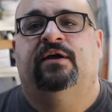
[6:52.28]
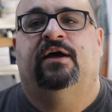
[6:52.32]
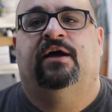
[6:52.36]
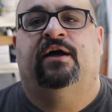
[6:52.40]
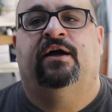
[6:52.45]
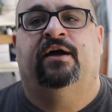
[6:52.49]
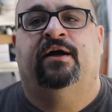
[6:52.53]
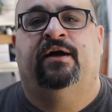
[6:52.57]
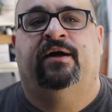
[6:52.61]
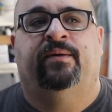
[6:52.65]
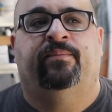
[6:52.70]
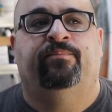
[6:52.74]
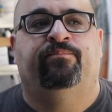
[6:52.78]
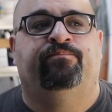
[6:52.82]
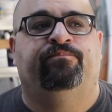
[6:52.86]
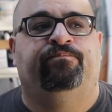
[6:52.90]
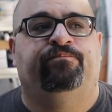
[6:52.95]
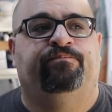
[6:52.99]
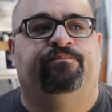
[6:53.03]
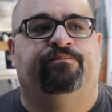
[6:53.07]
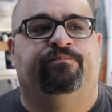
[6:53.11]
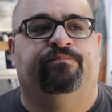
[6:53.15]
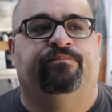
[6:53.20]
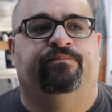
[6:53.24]
Um,
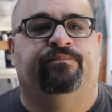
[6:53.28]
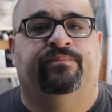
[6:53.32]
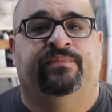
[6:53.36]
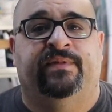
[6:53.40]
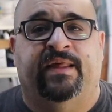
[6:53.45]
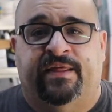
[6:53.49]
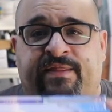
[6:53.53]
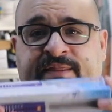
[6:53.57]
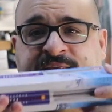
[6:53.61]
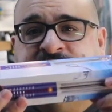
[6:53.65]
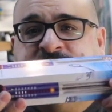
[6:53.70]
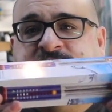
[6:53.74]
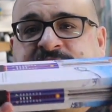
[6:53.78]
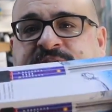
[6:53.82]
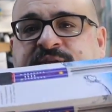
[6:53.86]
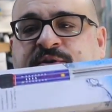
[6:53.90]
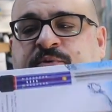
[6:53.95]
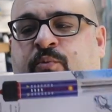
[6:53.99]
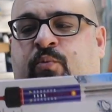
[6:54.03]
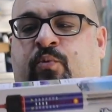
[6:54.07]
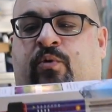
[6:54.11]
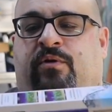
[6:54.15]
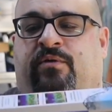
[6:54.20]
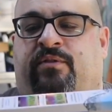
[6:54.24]
now this
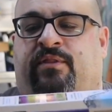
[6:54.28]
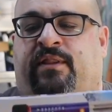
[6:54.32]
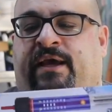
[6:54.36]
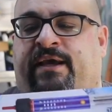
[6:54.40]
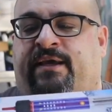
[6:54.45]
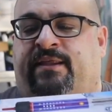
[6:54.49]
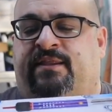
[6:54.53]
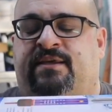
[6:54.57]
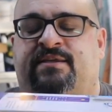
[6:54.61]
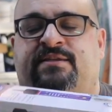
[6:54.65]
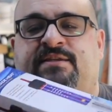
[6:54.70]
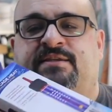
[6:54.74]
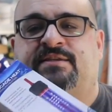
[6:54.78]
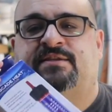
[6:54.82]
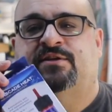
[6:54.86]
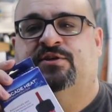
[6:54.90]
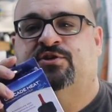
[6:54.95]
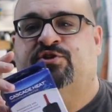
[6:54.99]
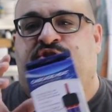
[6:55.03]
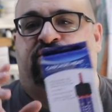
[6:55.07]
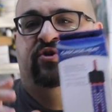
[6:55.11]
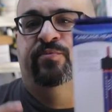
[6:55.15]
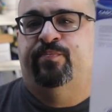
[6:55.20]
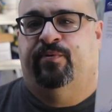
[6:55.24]
isn't like this isn't
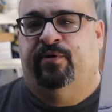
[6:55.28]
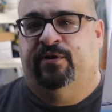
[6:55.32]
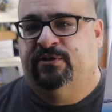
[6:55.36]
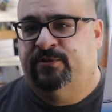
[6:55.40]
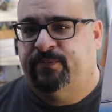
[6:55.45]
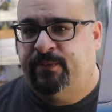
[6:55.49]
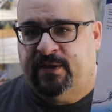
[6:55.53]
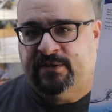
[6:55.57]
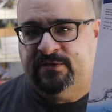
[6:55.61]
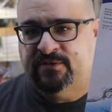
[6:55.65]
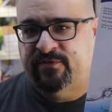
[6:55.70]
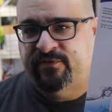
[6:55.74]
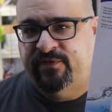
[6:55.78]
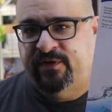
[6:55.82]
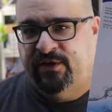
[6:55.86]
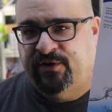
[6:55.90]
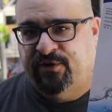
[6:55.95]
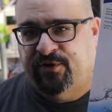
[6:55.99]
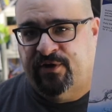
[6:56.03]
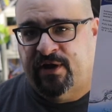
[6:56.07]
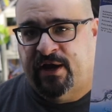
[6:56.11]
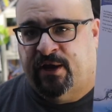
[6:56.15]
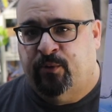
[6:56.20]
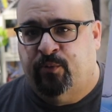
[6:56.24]
a super expensive
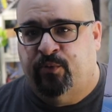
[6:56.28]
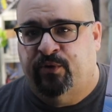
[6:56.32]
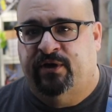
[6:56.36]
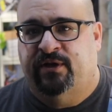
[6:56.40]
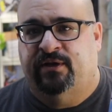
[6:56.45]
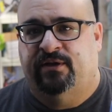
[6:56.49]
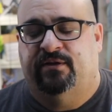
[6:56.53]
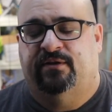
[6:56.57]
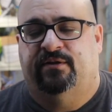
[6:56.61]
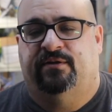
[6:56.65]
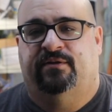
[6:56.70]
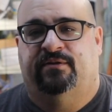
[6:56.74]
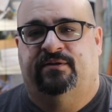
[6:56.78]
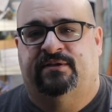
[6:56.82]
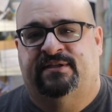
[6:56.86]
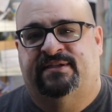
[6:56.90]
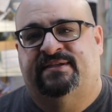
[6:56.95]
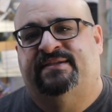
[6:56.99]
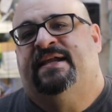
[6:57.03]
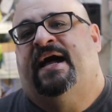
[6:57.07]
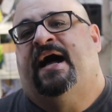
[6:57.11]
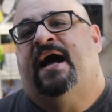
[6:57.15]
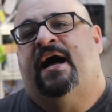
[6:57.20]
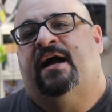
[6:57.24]
heater. I wouldn't
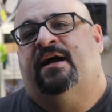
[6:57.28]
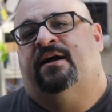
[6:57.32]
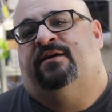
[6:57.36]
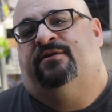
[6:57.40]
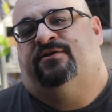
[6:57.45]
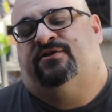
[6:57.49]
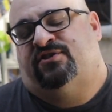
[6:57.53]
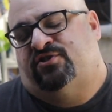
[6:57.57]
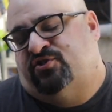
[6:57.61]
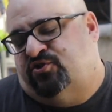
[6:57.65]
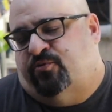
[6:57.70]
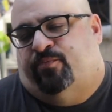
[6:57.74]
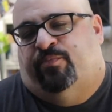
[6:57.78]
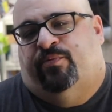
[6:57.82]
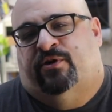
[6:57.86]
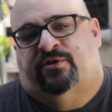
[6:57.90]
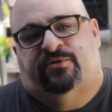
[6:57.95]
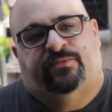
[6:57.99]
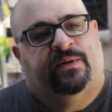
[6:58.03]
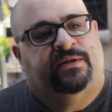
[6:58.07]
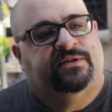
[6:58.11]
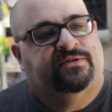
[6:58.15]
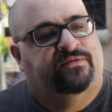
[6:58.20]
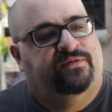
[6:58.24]
stock a super
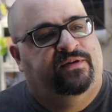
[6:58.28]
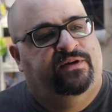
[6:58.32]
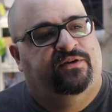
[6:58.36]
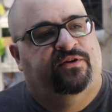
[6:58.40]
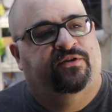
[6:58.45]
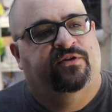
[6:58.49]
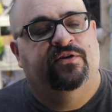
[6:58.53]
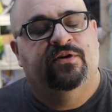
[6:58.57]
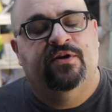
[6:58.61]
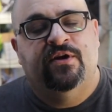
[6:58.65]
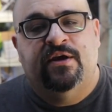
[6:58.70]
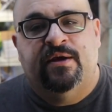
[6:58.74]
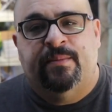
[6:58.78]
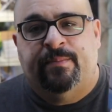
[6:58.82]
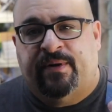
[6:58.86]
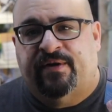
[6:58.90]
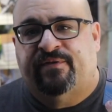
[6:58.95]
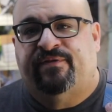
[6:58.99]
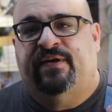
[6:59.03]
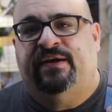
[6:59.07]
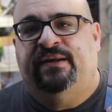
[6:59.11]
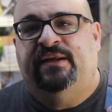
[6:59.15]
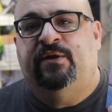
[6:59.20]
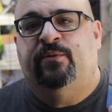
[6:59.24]
expensive heater, but
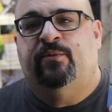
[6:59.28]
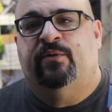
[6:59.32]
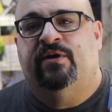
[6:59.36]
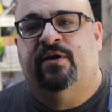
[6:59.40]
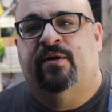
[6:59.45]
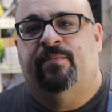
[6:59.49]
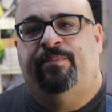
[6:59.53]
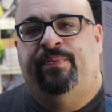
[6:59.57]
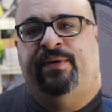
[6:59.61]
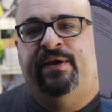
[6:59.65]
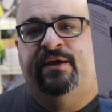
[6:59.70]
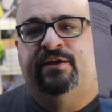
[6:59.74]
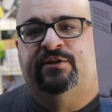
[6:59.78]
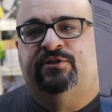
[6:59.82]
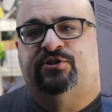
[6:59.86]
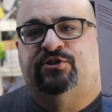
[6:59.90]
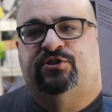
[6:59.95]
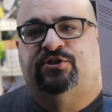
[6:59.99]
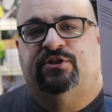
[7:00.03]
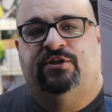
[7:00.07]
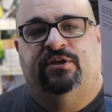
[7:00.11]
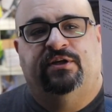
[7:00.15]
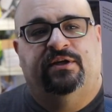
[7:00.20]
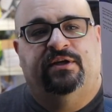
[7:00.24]
if I need one in a
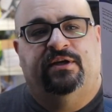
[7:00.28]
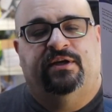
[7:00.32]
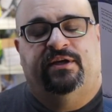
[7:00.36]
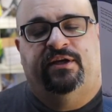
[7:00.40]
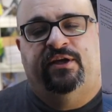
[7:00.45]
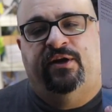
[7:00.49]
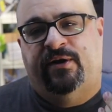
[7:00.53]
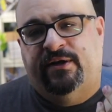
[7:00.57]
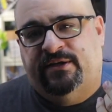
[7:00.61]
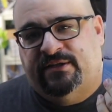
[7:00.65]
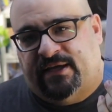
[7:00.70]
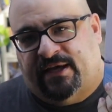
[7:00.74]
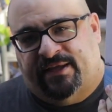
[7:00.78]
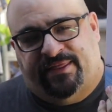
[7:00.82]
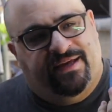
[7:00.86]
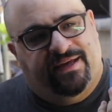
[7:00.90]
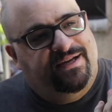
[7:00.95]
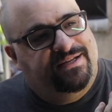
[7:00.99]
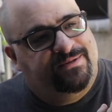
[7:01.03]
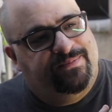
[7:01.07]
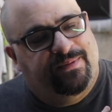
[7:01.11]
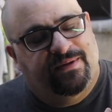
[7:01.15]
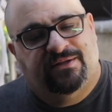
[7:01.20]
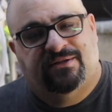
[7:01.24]
pinch, you know, I, I
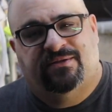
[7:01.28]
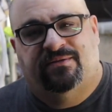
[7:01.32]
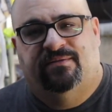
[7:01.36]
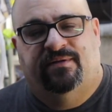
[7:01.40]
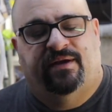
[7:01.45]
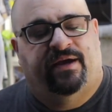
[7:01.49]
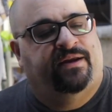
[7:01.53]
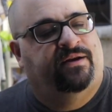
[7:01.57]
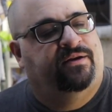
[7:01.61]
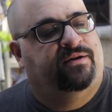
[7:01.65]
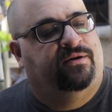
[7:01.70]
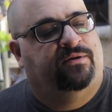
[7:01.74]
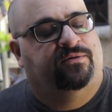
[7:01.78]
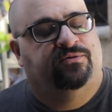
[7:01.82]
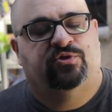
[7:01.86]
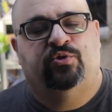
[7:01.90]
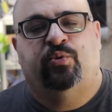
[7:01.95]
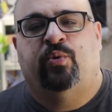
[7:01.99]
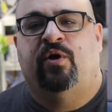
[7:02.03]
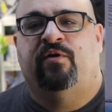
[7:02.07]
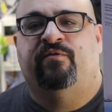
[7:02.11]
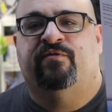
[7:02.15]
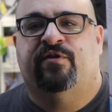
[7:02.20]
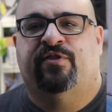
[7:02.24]
I spent I don't know
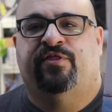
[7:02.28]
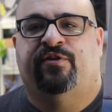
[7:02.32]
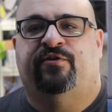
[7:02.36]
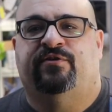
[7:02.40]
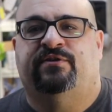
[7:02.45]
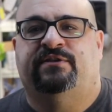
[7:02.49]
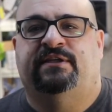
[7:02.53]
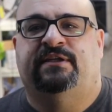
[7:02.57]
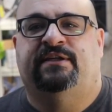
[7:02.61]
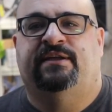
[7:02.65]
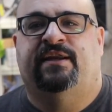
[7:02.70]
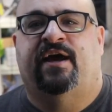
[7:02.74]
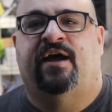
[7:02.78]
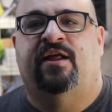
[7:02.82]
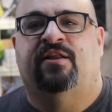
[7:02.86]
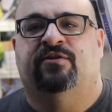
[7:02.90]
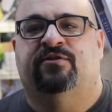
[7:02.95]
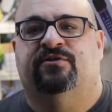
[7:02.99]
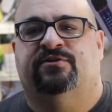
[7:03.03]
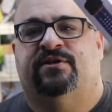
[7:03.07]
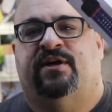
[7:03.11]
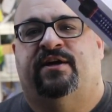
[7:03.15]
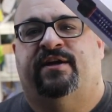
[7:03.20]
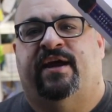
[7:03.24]
twelve or thirteen
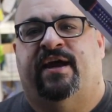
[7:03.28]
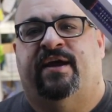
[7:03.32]
dollars on